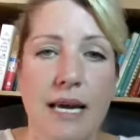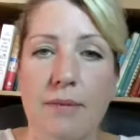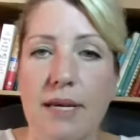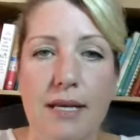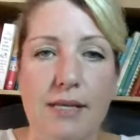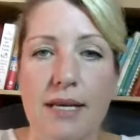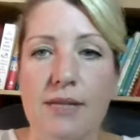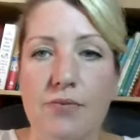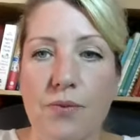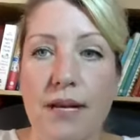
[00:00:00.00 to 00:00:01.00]
I mean,
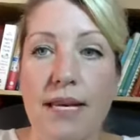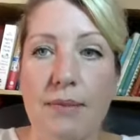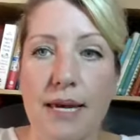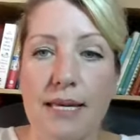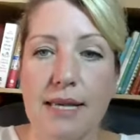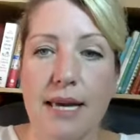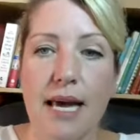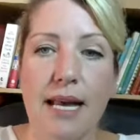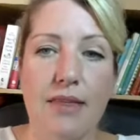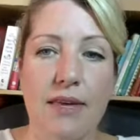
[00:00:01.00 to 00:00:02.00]
it's really amazing.
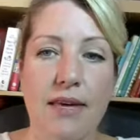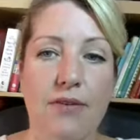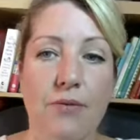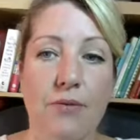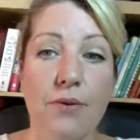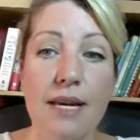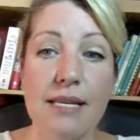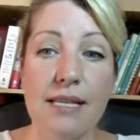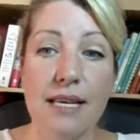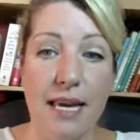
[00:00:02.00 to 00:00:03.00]
And I think the
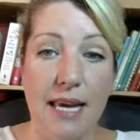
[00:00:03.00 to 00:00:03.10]
reason